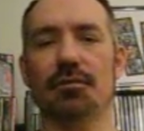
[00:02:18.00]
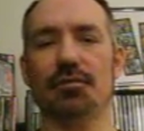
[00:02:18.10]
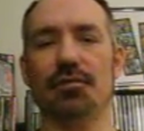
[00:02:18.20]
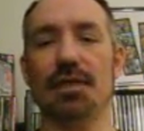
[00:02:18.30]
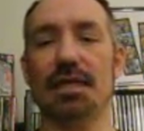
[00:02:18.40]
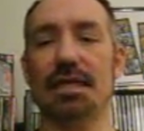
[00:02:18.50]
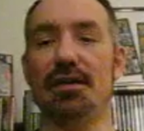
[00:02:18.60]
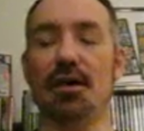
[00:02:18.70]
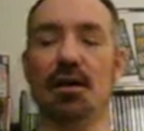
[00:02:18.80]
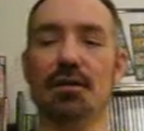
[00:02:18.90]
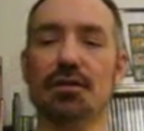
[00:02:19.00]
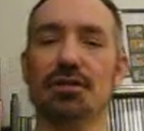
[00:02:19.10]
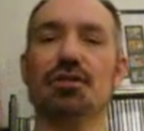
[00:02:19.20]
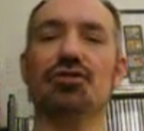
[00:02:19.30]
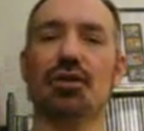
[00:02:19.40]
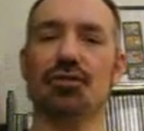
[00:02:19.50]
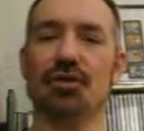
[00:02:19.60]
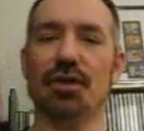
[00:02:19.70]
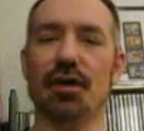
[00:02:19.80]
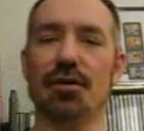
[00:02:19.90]
villainy cards,
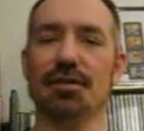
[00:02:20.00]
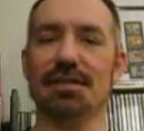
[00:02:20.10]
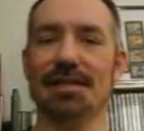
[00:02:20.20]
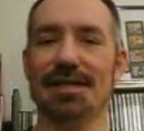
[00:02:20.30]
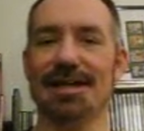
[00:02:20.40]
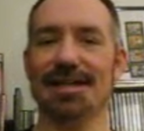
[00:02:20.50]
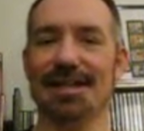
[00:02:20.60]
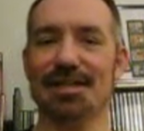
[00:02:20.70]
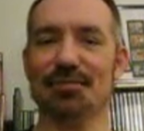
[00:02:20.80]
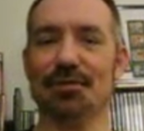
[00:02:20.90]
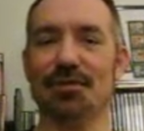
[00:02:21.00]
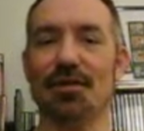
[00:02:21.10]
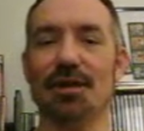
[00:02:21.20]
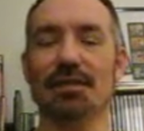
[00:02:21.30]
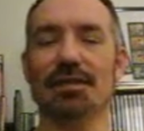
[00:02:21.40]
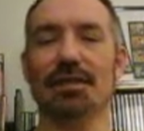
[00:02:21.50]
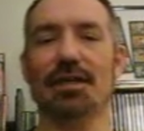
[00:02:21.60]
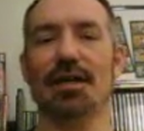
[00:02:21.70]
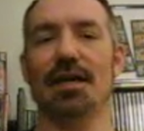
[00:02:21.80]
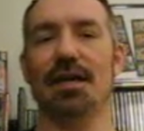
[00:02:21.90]
treachery cards. That's what they're called.
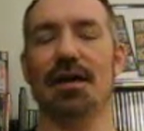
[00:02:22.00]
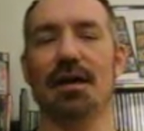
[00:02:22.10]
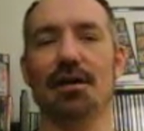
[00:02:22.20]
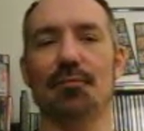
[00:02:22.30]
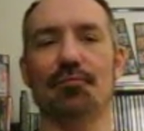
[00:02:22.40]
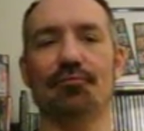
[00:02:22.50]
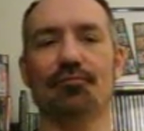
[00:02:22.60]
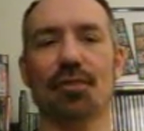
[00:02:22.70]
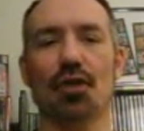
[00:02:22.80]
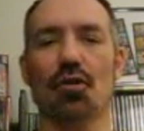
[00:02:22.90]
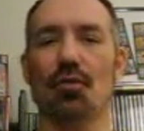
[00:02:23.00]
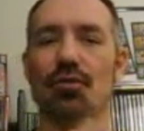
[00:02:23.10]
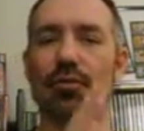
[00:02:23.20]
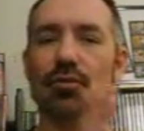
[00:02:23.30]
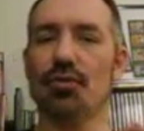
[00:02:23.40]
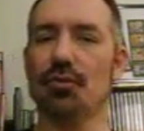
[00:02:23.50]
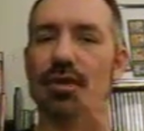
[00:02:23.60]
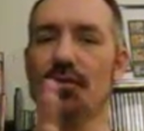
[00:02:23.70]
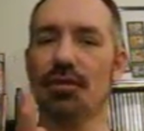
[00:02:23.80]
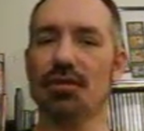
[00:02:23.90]
You're going through 3
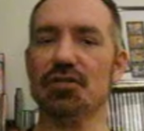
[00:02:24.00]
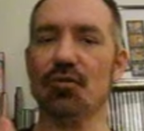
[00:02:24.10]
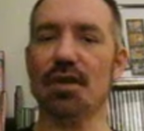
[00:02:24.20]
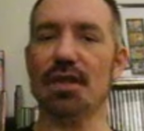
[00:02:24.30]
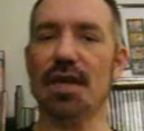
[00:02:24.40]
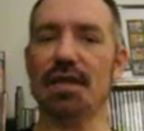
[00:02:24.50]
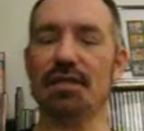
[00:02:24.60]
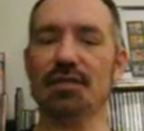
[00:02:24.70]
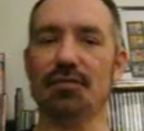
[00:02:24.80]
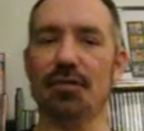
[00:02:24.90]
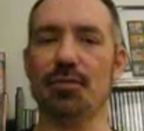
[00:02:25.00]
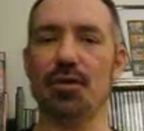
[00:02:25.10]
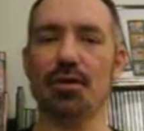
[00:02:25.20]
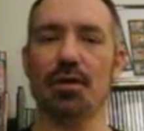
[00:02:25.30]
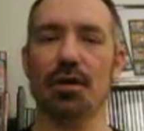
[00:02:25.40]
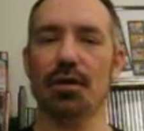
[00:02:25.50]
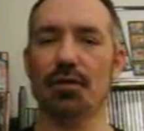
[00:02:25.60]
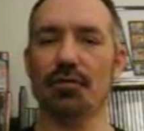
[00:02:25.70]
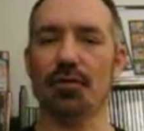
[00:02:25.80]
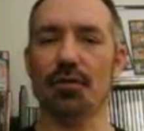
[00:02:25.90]
different storylines
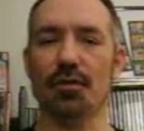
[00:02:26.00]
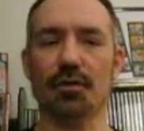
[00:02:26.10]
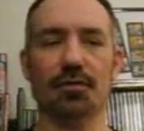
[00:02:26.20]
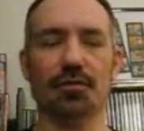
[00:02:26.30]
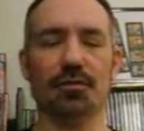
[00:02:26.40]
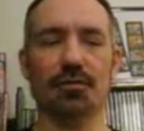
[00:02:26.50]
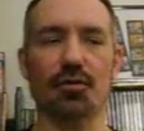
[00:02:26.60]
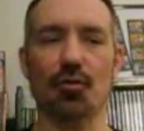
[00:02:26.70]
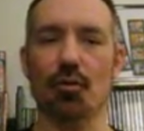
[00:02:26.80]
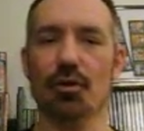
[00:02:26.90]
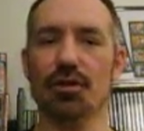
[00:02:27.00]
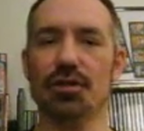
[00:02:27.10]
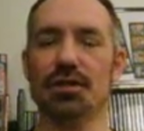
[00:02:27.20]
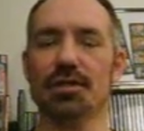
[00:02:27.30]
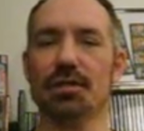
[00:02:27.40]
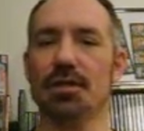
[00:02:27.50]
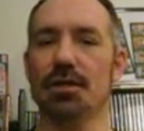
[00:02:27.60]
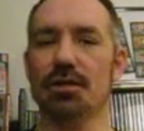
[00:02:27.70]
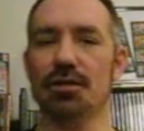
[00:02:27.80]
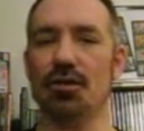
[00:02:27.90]
for your origins
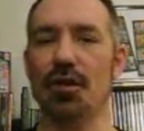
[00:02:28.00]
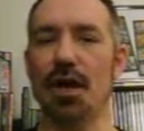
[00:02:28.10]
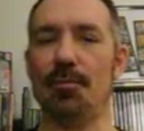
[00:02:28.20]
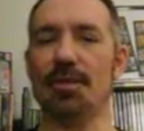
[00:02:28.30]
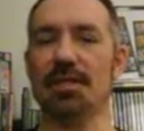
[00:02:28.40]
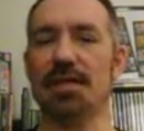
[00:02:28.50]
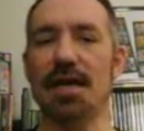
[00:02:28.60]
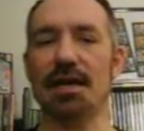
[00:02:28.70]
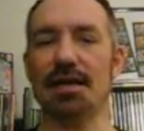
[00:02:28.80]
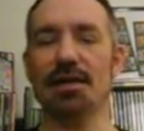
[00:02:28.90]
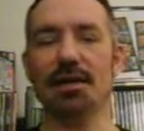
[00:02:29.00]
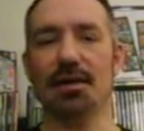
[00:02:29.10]
to your episodic